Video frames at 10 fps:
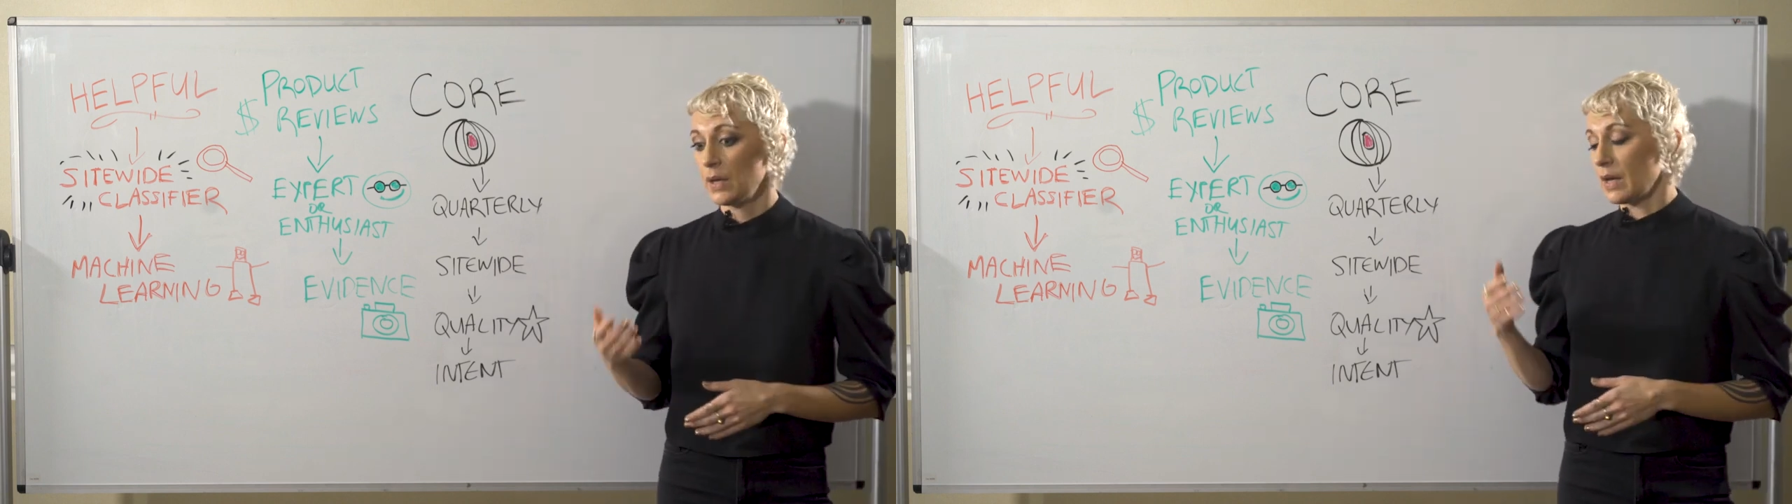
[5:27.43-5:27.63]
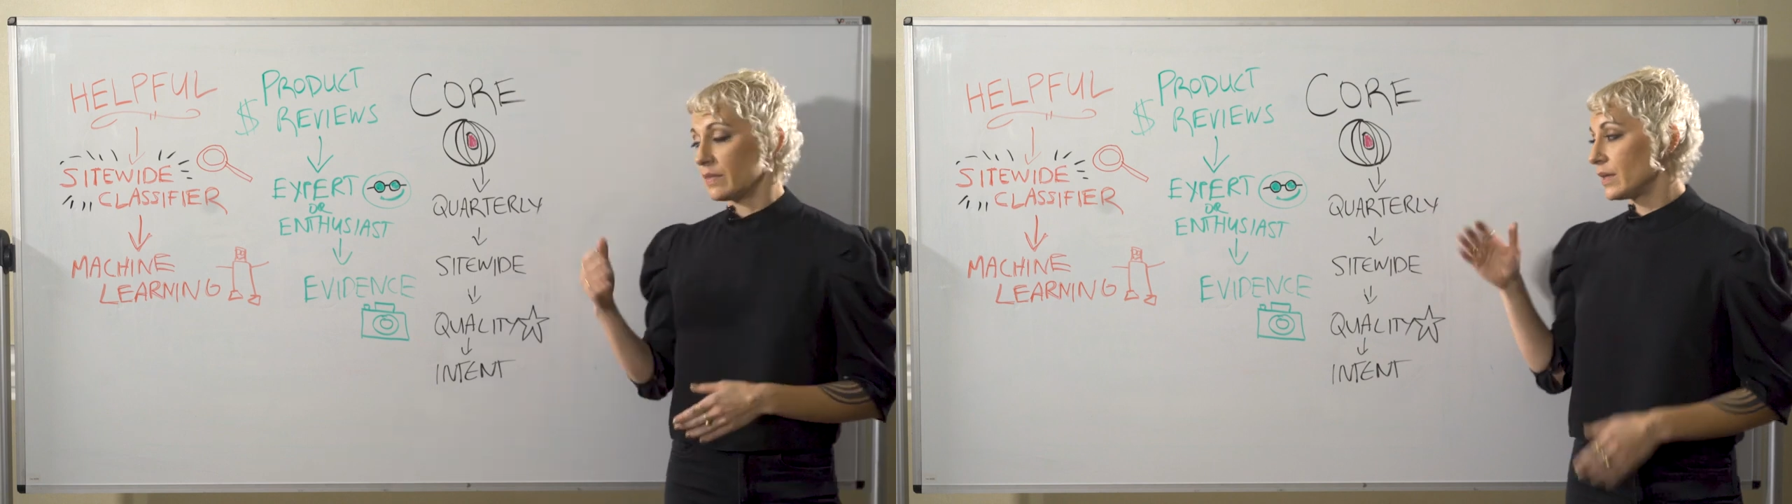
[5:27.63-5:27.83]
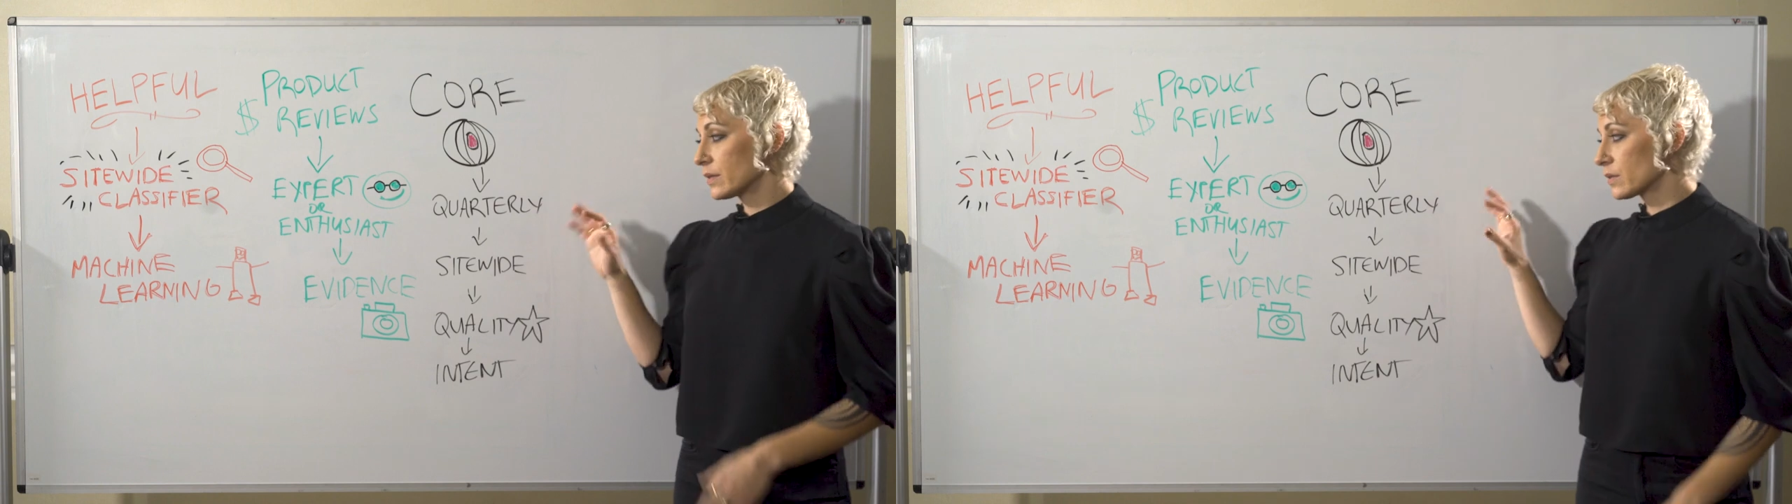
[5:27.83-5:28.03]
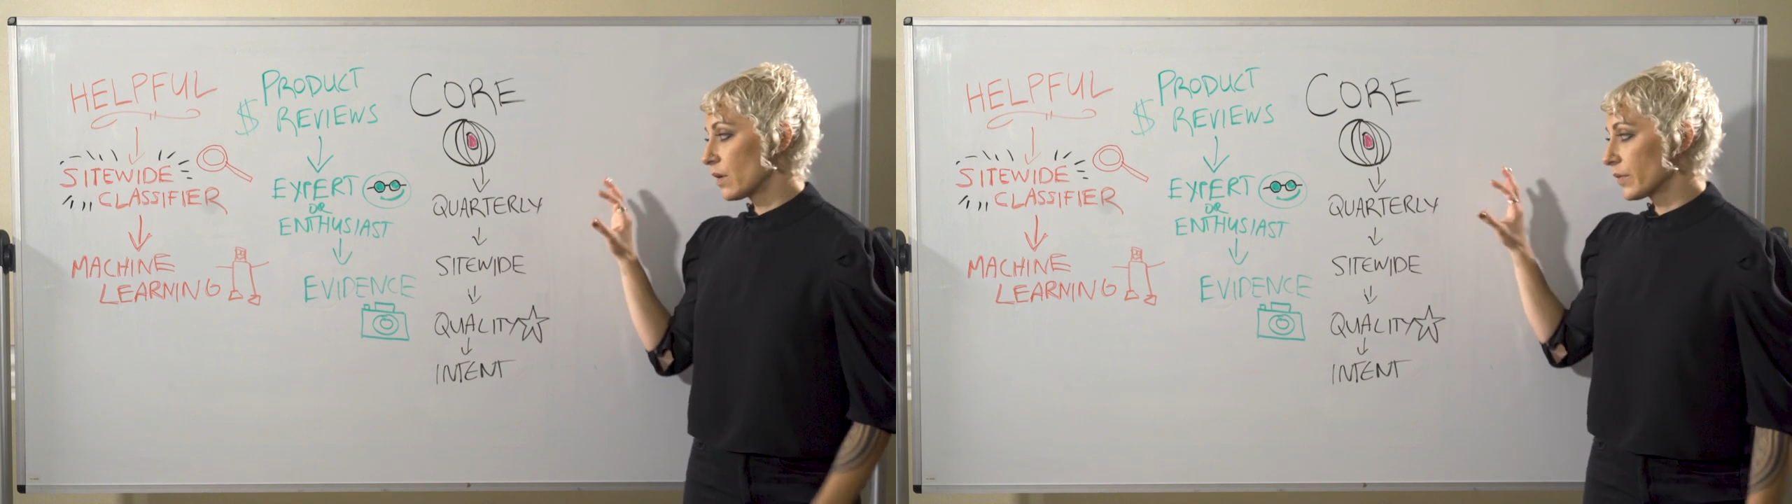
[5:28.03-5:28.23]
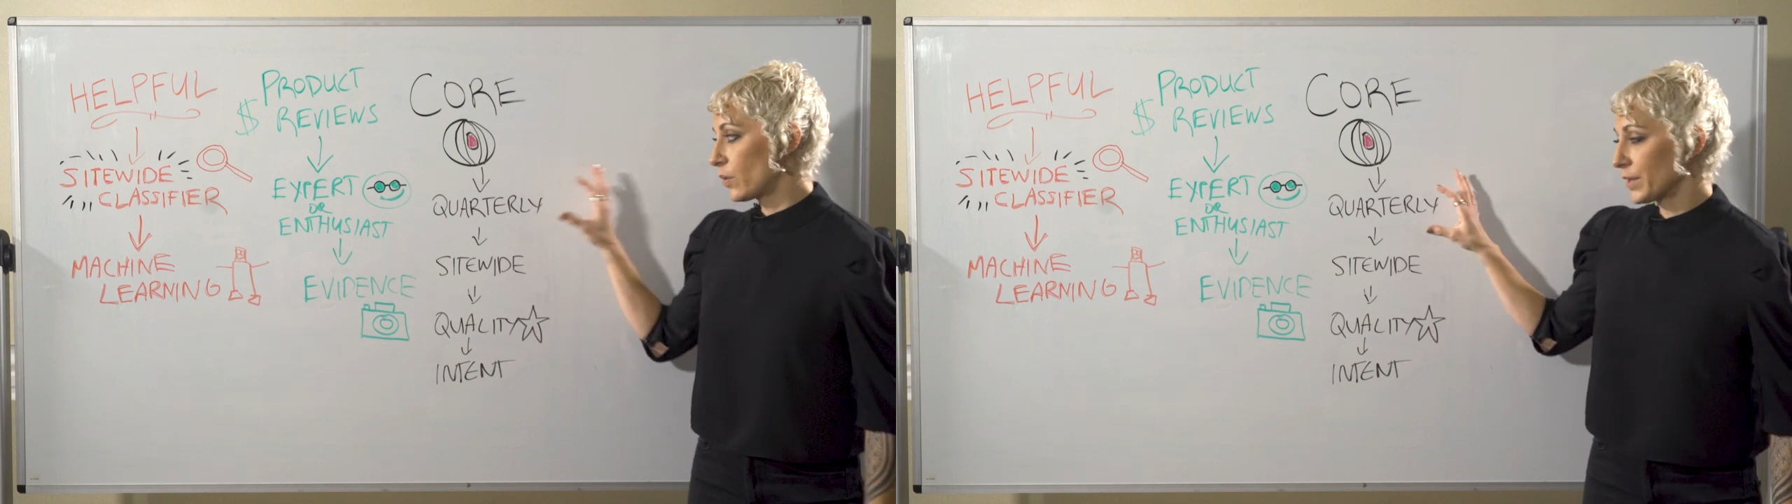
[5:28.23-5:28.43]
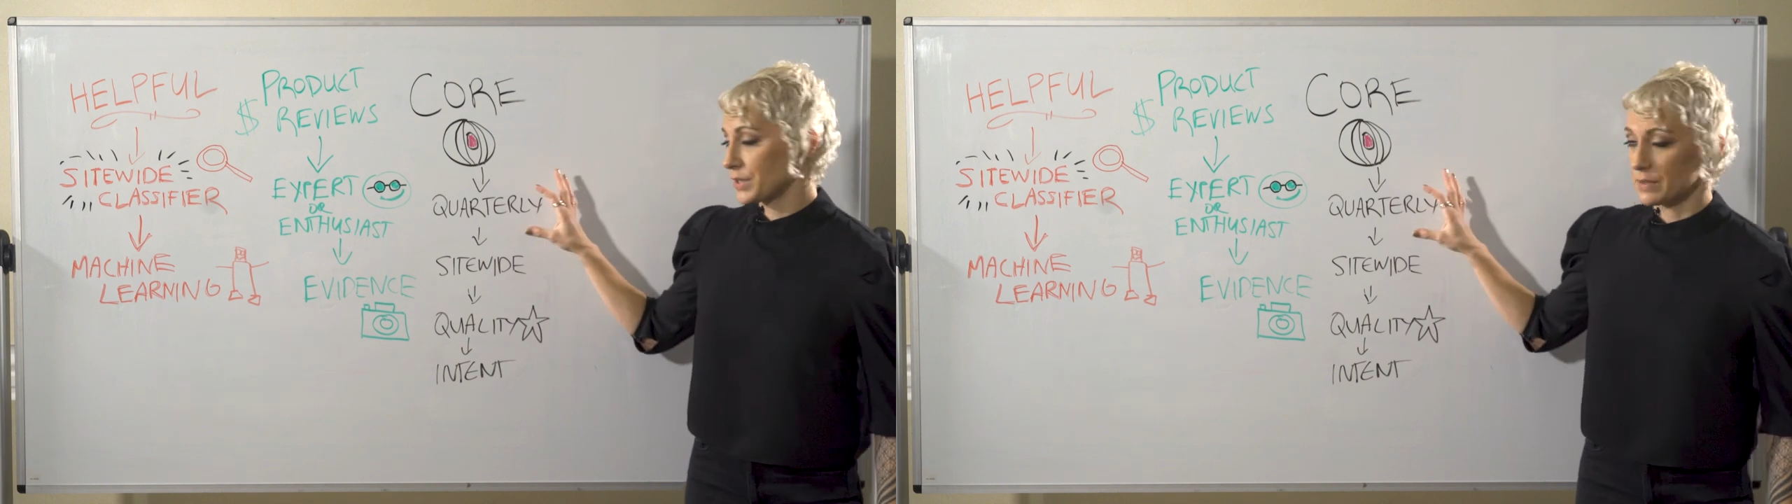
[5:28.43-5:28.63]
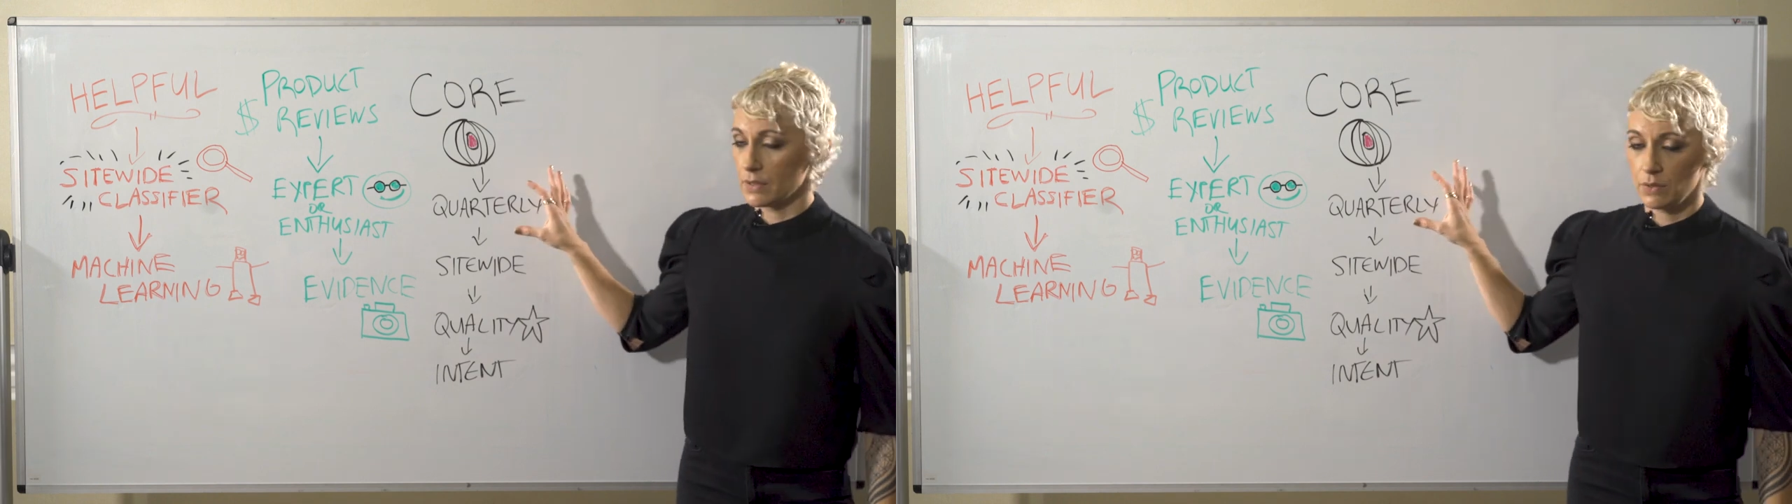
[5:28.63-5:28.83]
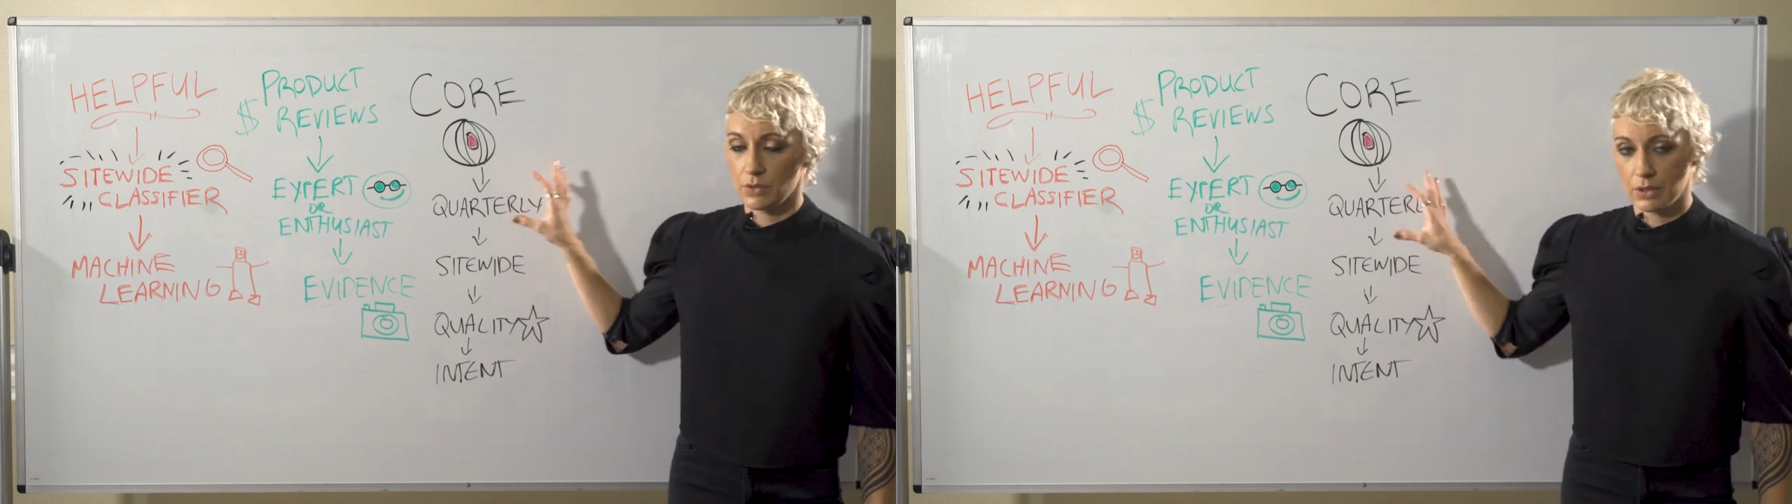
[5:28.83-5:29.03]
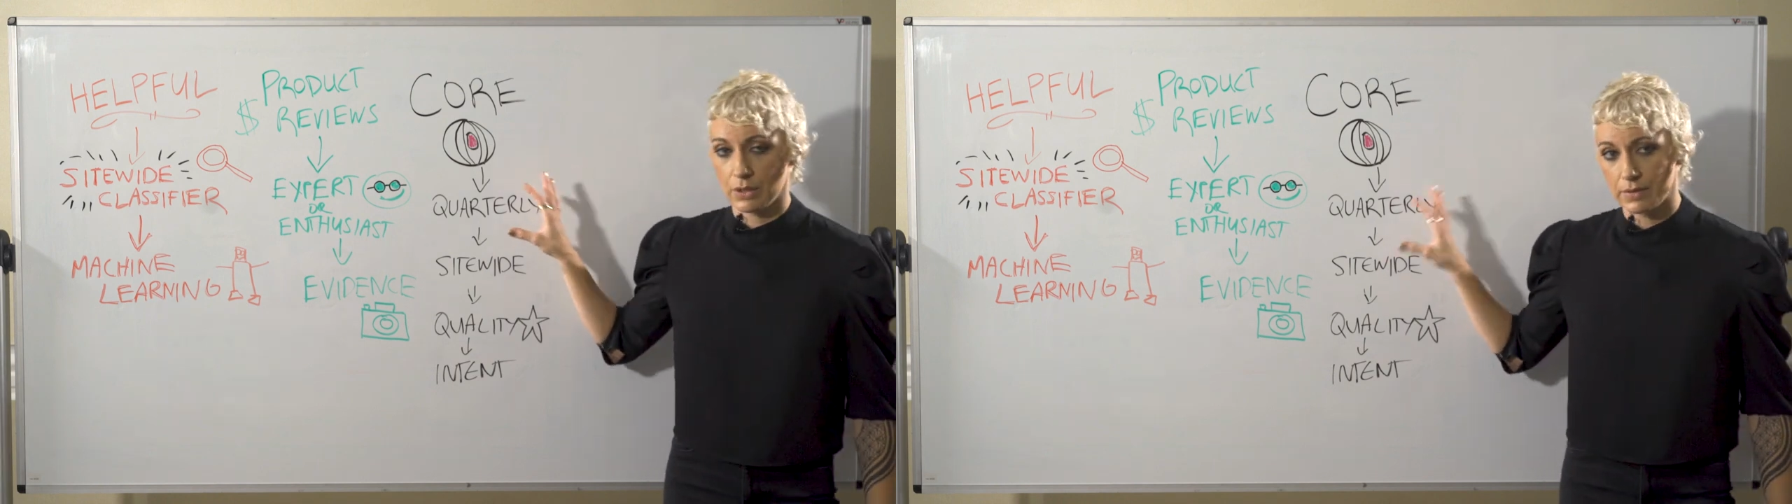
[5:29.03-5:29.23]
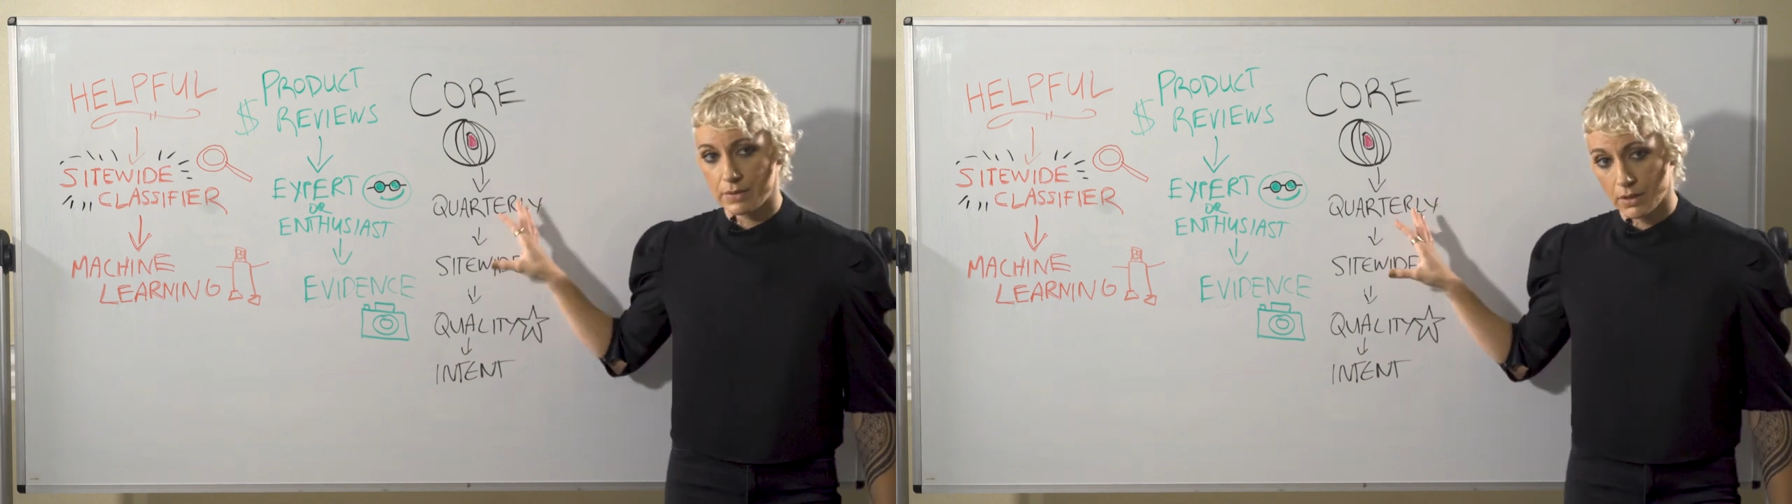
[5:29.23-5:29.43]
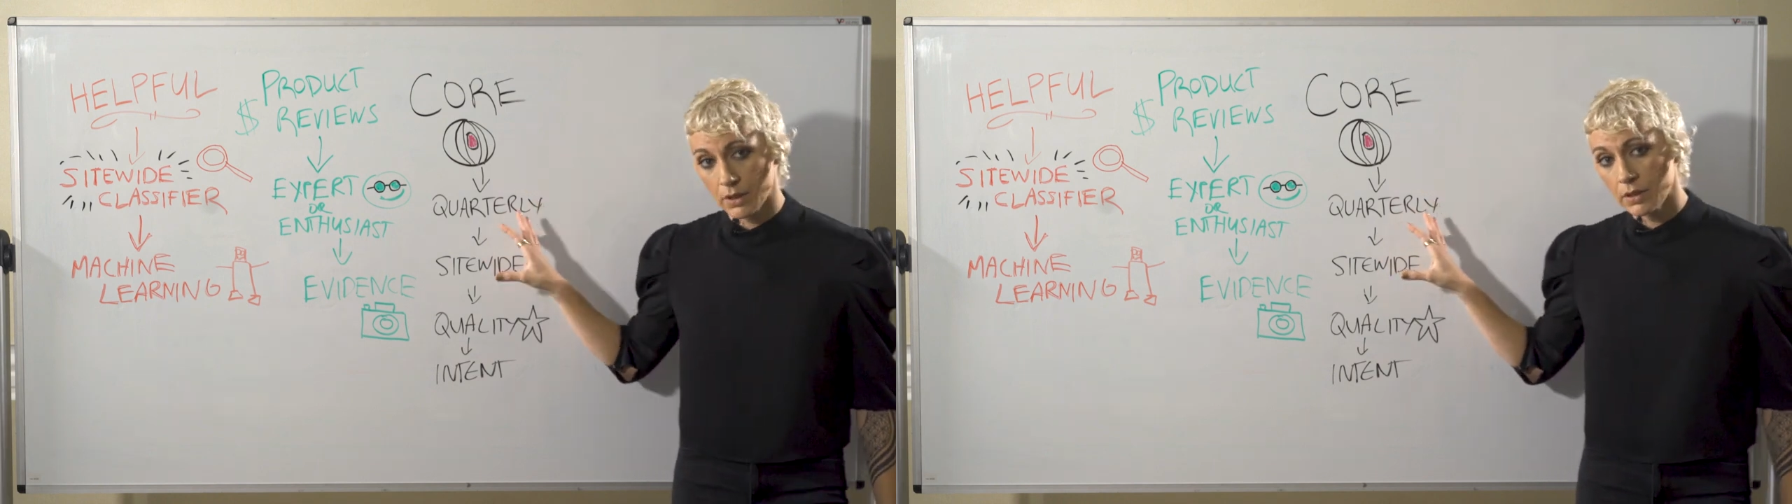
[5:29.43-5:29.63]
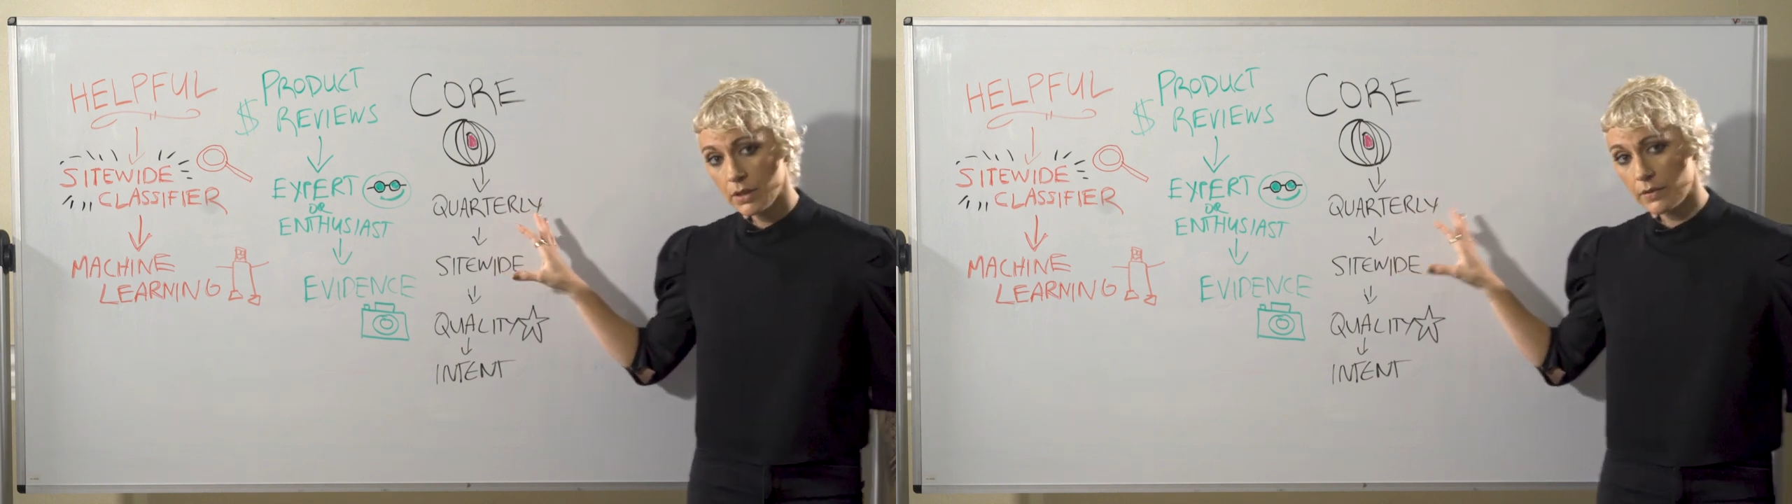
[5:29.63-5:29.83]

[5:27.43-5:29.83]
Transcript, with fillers: And these are all the questions that you should consider